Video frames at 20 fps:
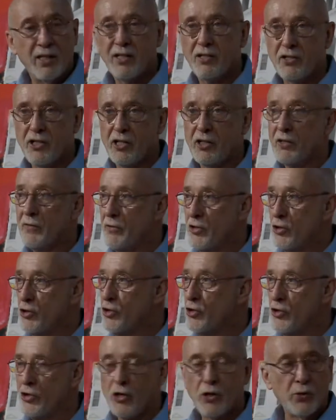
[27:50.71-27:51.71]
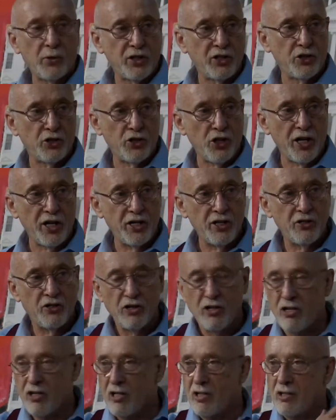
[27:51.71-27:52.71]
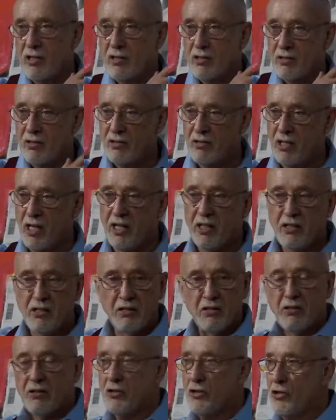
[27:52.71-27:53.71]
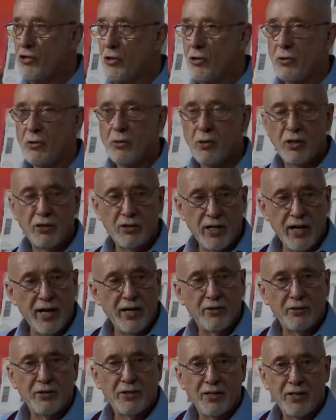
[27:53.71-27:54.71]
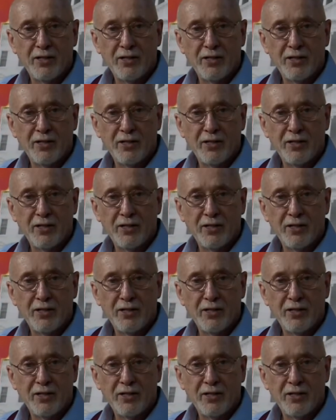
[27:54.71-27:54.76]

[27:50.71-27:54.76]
television show exchange, take the show down.